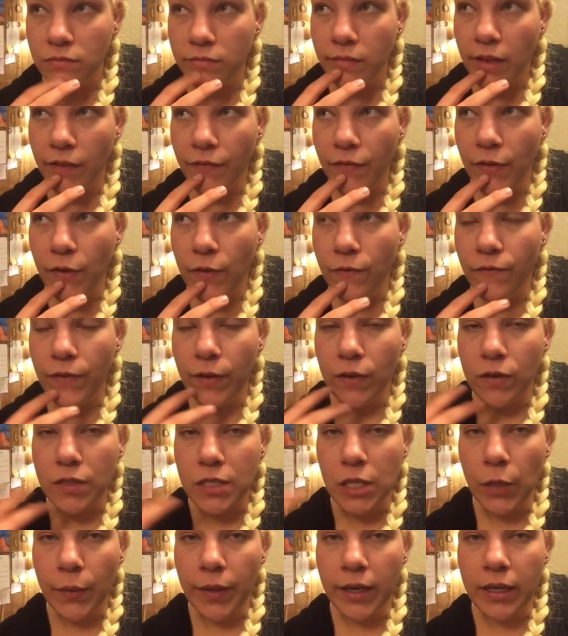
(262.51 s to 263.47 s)
if you feel
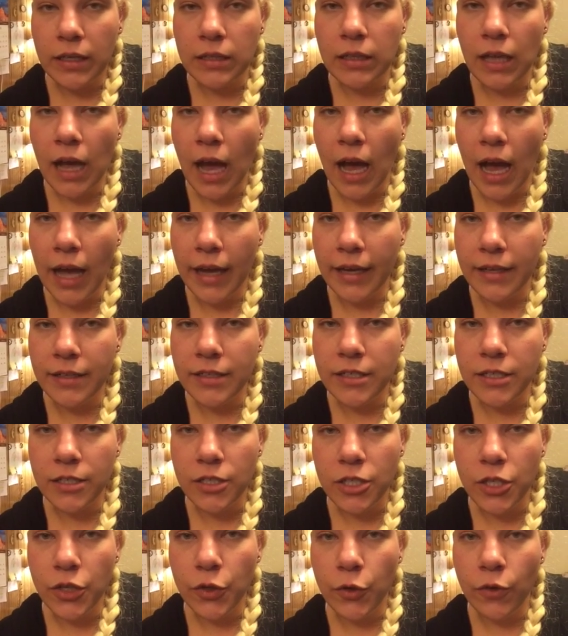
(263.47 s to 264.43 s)
so inclined
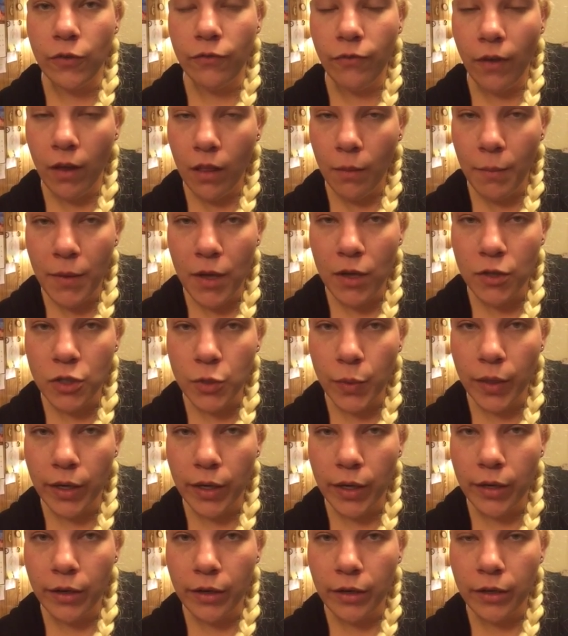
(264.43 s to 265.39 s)
to follow me on
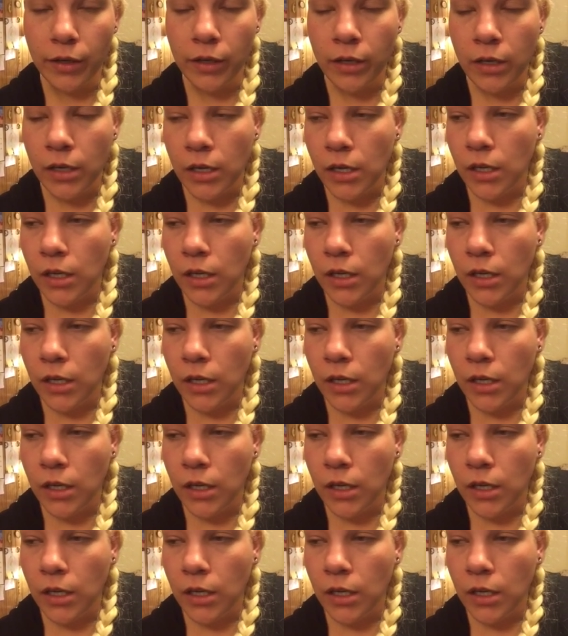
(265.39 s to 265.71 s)
Twitter,